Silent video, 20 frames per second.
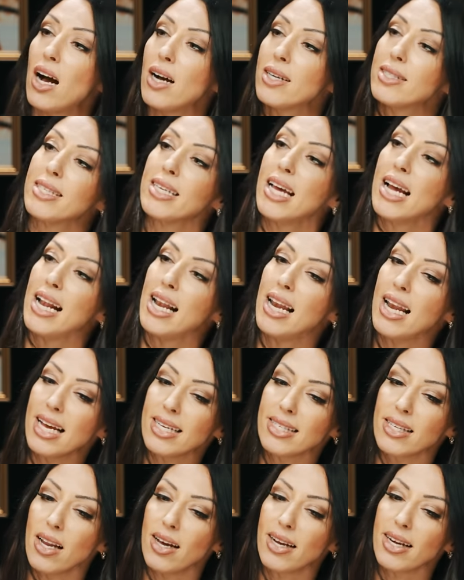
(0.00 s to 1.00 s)
I'd say
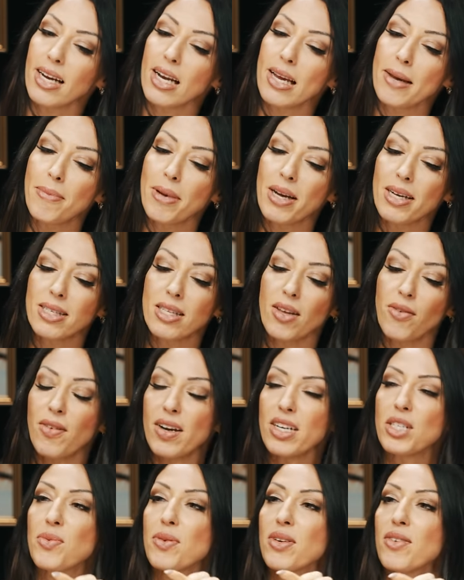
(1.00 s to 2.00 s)
less likely because the
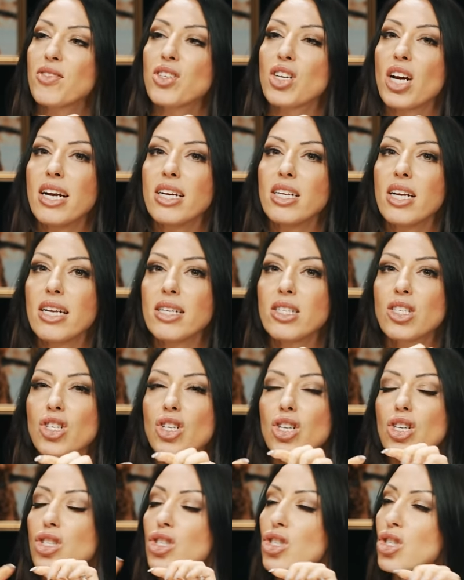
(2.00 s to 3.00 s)
face would have
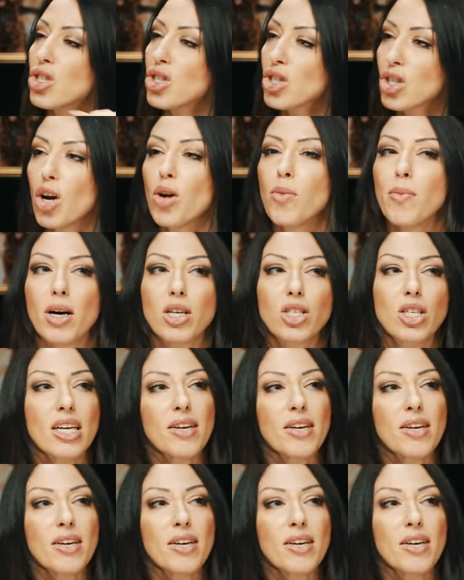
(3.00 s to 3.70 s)
changed so much.